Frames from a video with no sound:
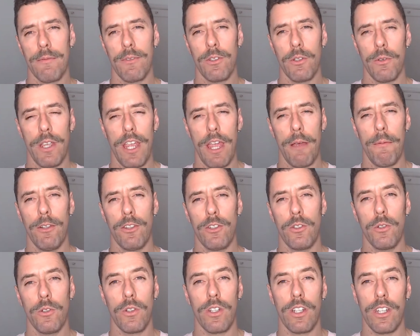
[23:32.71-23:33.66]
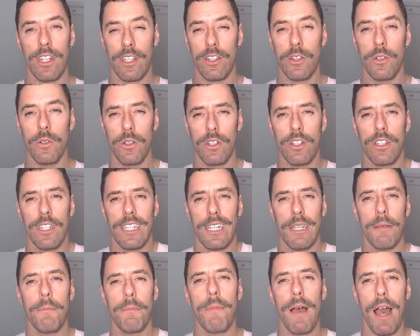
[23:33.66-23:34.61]
to be able to
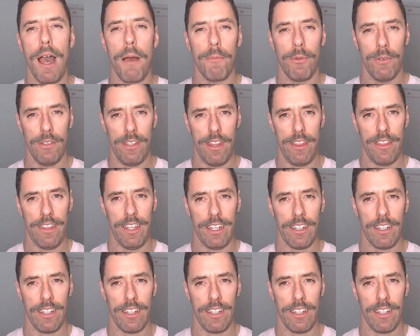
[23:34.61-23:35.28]
keep up with the thing.